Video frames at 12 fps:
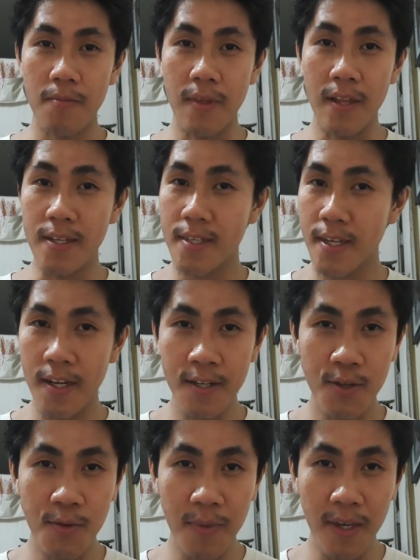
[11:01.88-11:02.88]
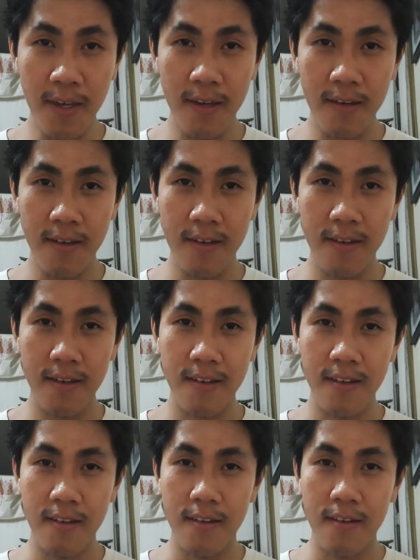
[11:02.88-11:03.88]
listening to me.
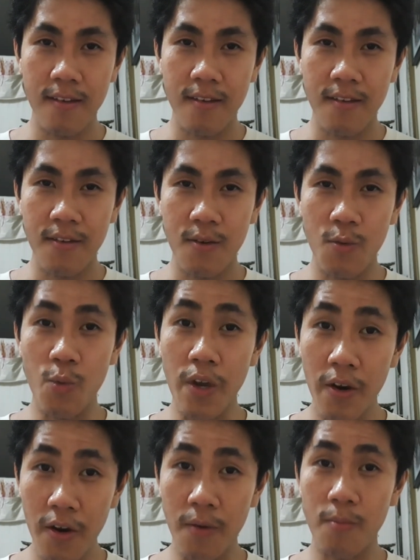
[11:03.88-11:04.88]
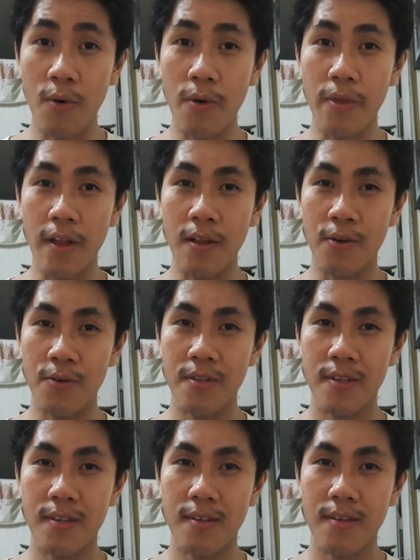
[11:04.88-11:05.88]
We're both alone.